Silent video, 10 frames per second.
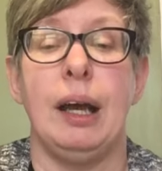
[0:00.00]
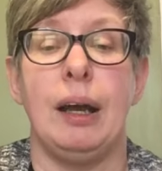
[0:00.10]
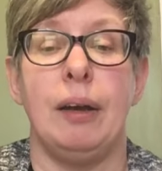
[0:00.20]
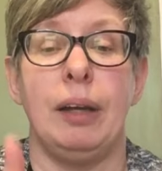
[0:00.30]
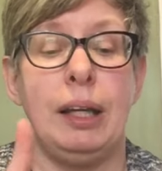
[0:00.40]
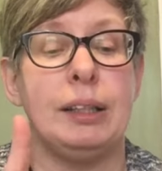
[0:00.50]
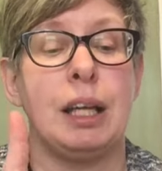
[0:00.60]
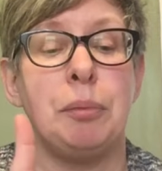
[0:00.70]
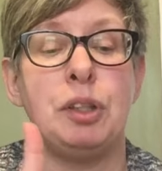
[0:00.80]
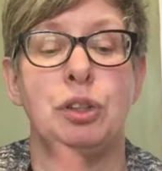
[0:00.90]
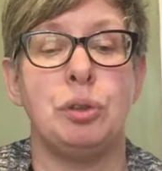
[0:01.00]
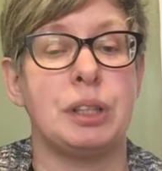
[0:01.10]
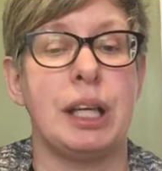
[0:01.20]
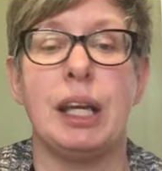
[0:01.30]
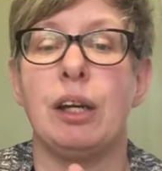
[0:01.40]
Anytime that you
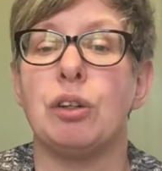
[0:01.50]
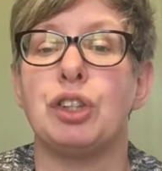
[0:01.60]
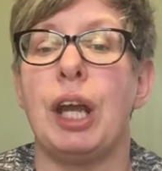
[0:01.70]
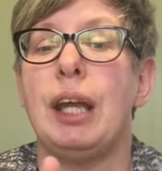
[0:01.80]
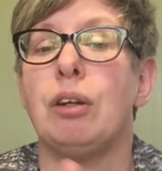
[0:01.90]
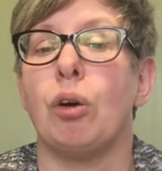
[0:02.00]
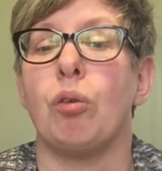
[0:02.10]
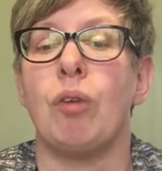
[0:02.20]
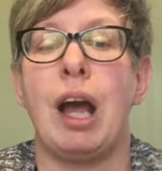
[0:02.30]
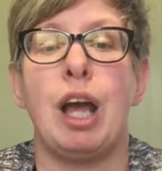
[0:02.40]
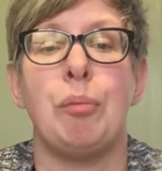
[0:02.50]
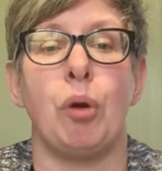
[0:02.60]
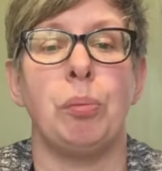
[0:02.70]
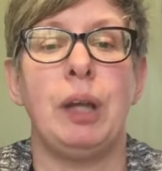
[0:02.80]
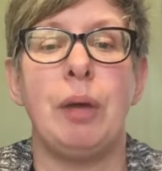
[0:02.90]
sing or chant or rhyme
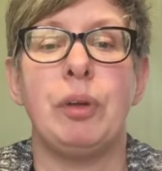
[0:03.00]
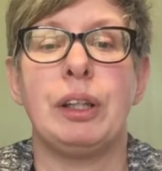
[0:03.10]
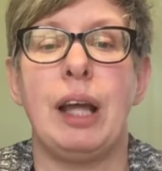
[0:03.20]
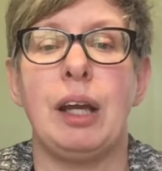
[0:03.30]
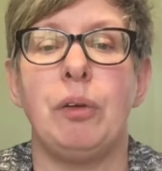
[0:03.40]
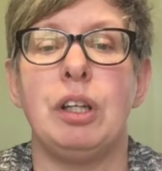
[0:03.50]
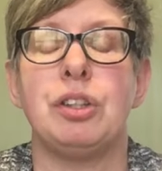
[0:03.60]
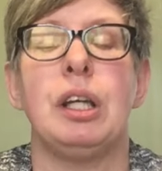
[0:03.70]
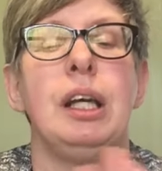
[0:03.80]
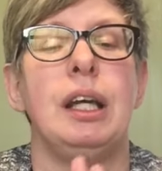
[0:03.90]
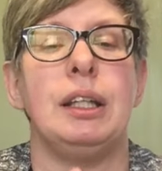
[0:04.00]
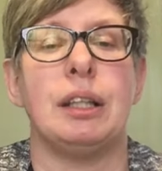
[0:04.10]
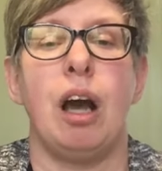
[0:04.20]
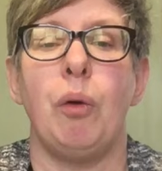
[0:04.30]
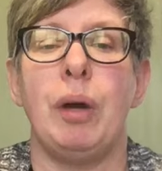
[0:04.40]
or play with language is
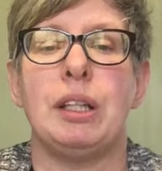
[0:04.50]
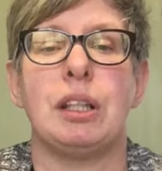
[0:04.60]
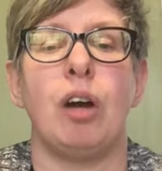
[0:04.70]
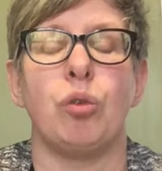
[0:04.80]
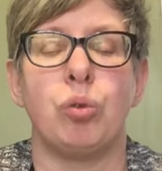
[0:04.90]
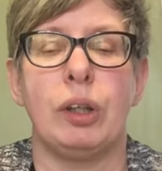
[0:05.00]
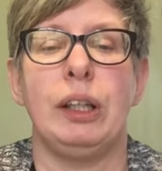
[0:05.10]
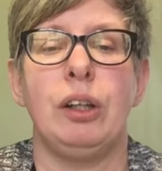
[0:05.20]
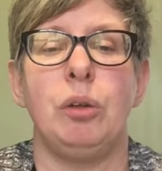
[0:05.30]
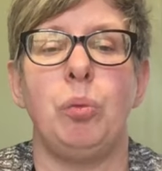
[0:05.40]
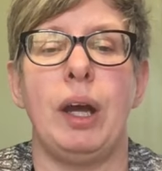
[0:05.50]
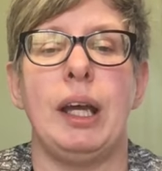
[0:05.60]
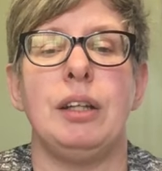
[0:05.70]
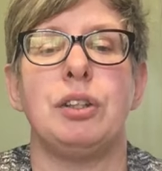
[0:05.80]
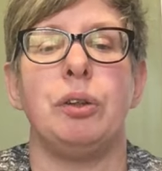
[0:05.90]
always a really good
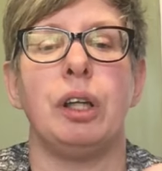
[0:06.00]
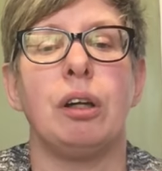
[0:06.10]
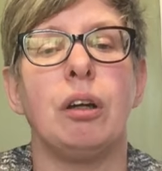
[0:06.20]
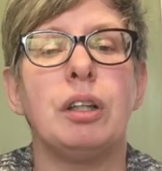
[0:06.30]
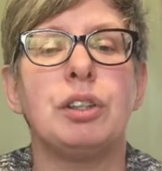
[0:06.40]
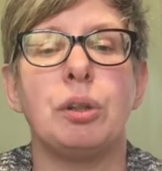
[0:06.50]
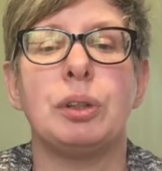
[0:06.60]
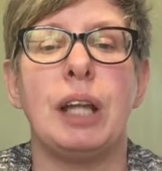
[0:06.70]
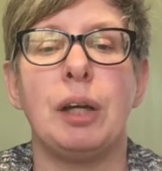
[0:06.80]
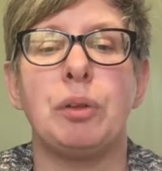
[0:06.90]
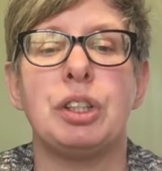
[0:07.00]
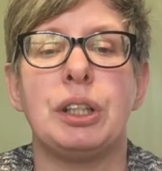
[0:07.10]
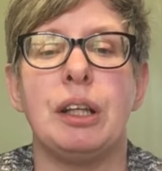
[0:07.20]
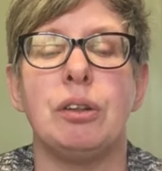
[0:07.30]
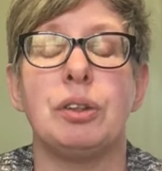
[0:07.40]
way to encourage those language
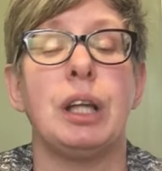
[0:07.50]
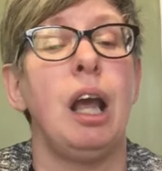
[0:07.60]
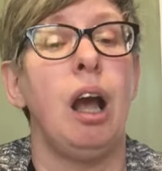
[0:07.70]
skills